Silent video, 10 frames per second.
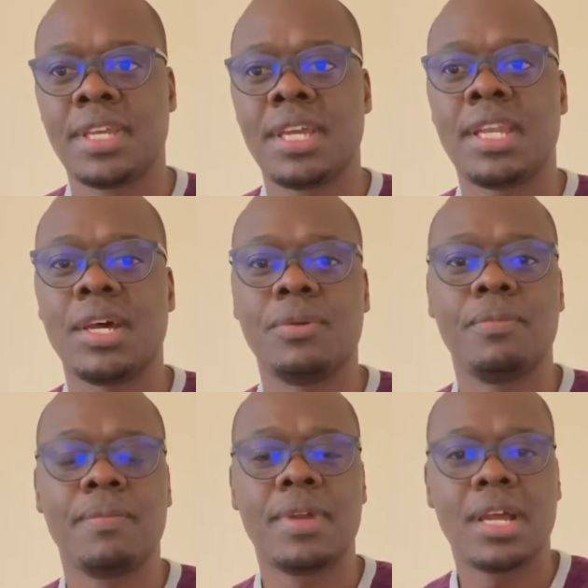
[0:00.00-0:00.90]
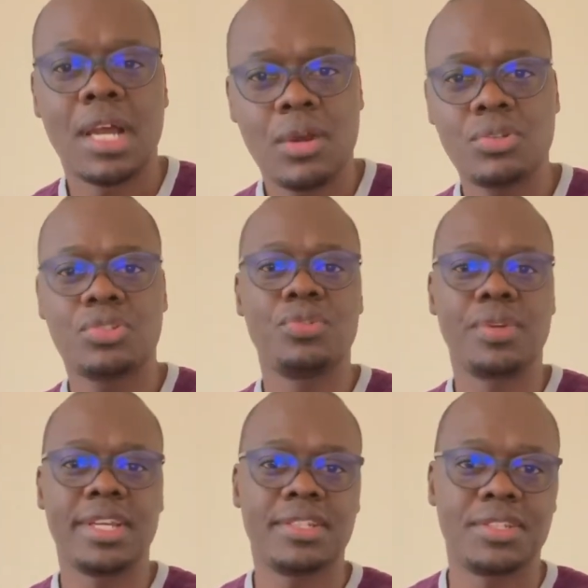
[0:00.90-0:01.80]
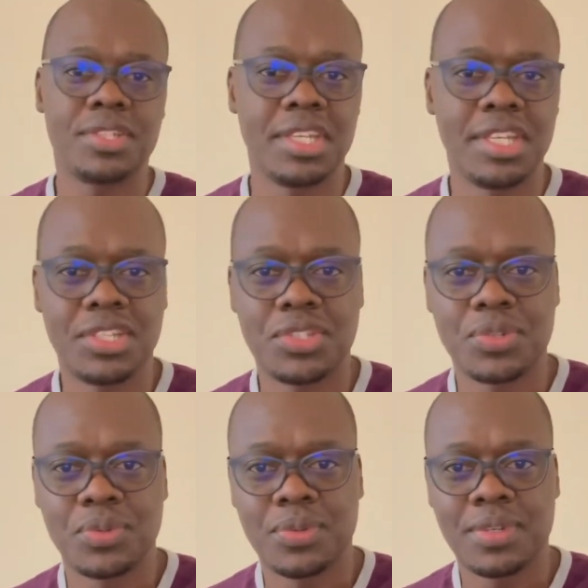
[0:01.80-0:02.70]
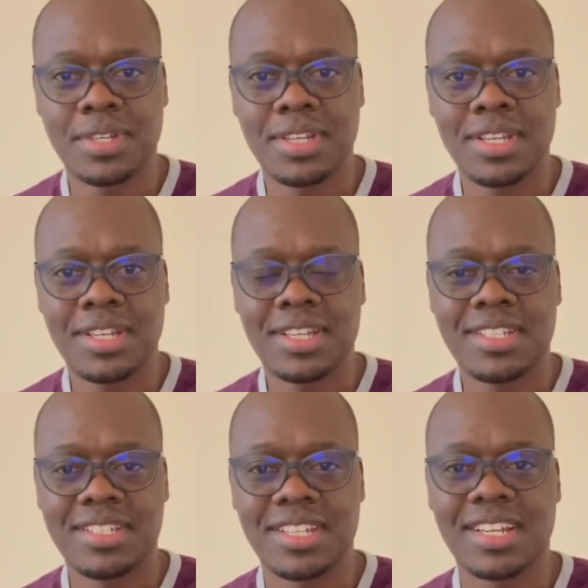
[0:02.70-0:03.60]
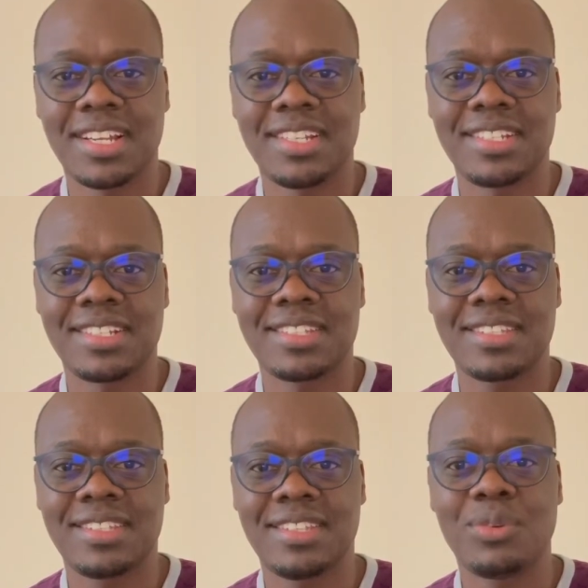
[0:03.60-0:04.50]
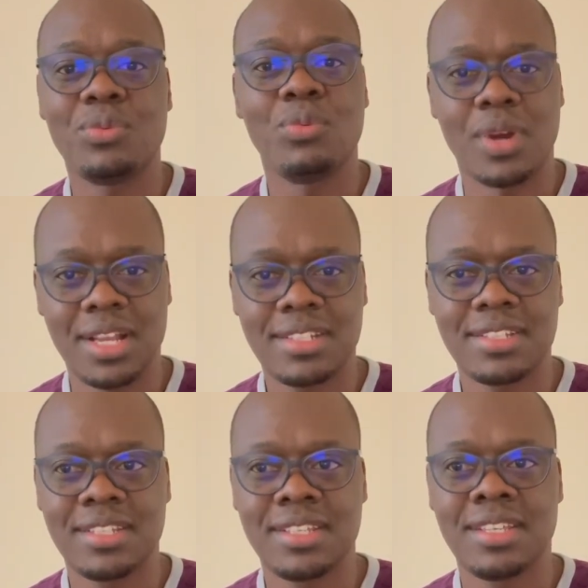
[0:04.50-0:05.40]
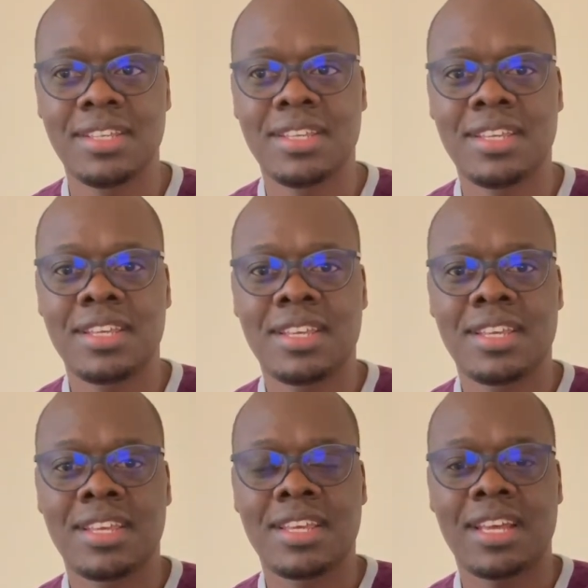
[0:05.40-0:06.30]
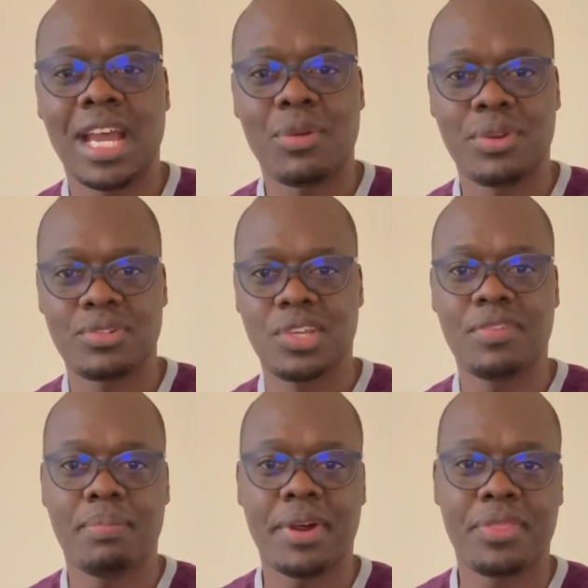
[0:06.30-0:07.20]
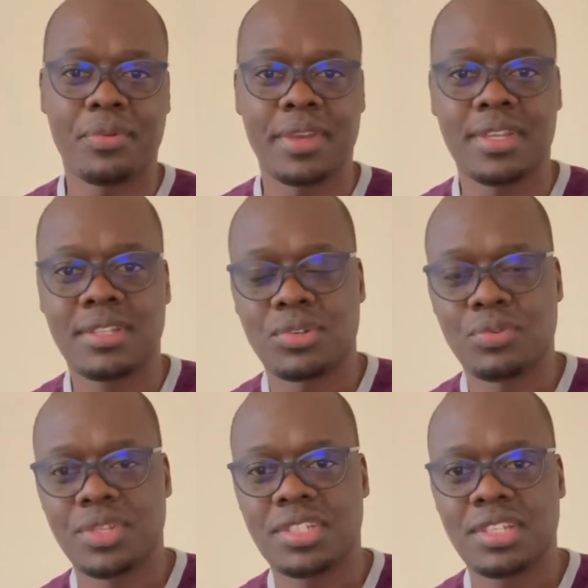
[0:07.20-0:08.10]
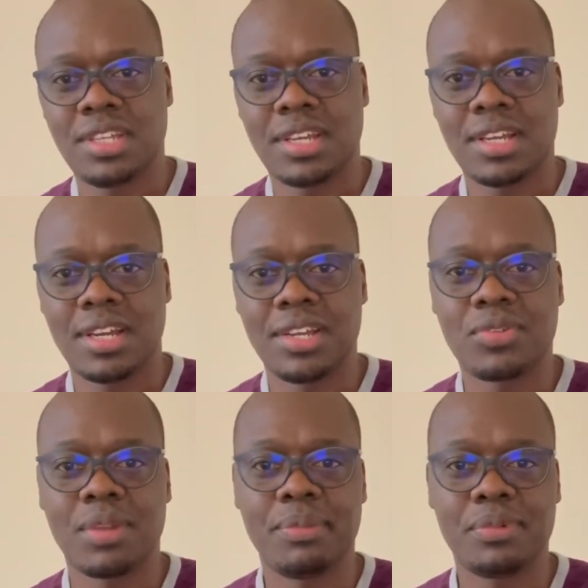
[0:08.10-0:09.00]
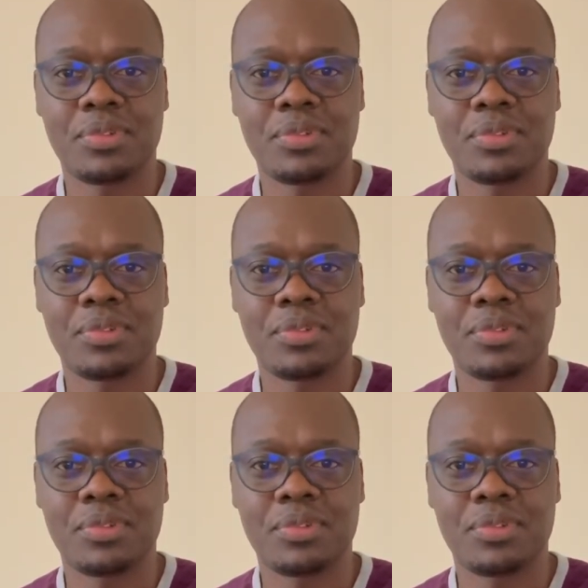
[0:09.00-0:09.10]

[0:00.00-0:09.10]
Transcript: Now, how to get into data analytics world? I want to give you a pathway through which you can be able to